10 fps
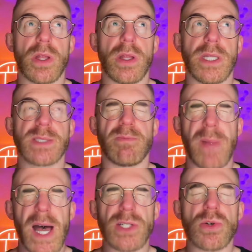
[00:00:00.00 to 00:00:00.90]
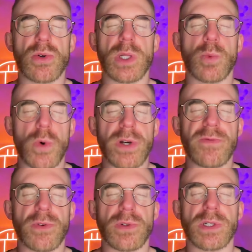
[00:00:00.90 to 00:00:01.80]
this magical and
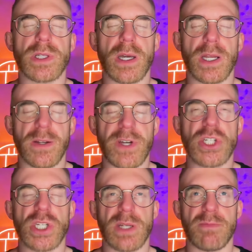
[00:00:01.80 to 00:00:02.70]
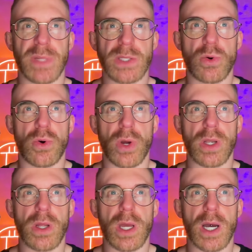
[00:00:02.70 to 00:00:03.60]
wonderful innovation in
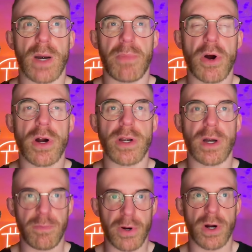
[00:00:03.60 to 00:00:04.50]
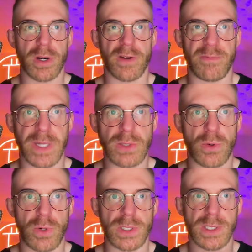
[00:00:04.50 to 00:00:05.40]
Bitcoin, uh, part part of
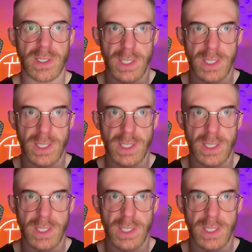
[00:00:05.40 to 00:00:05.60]
Bitcoin's,